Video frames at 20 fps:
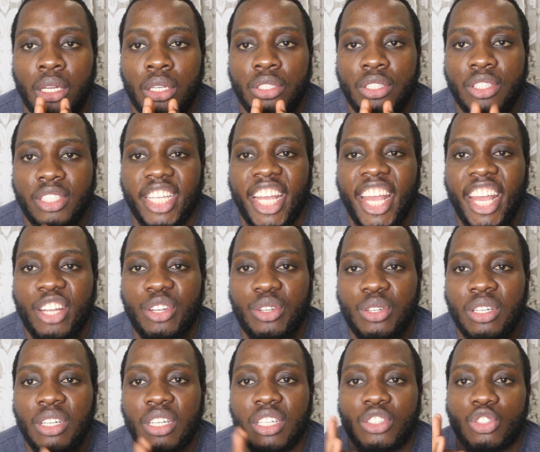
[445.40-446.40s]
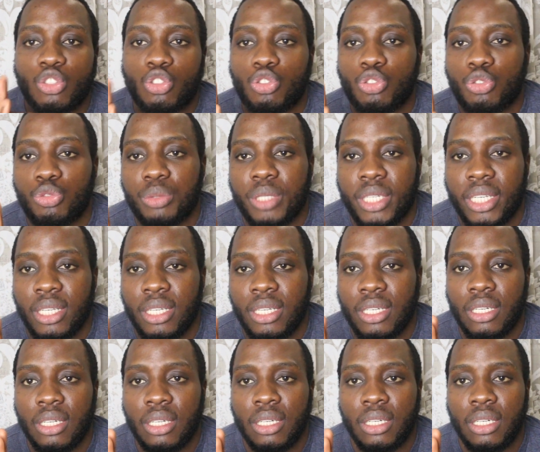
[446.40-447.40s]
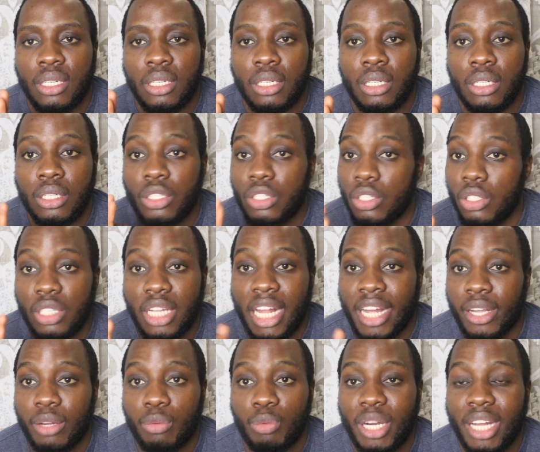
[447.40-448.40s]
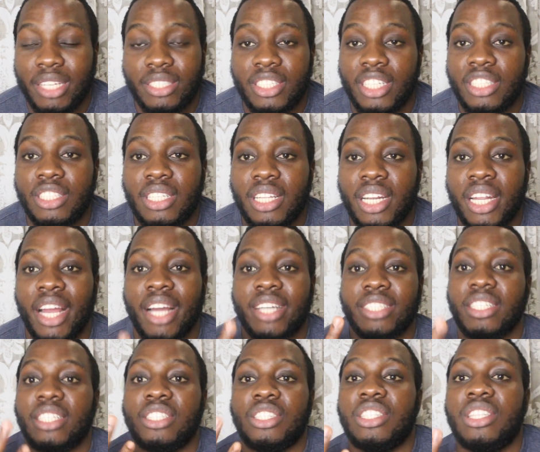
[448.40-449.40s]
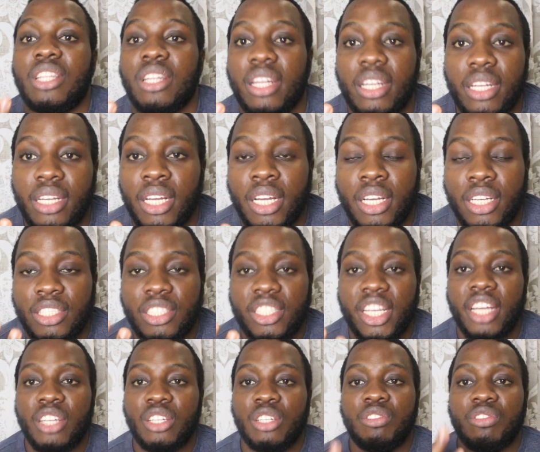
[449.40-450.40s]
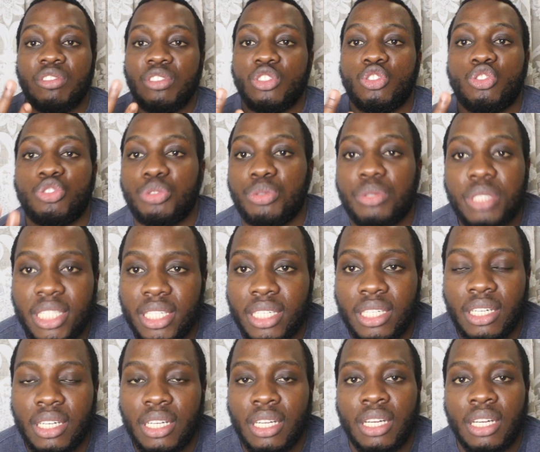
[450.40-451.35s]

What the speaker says: Schedule 3. Like, when I say 3, I say 3. Schedule 3.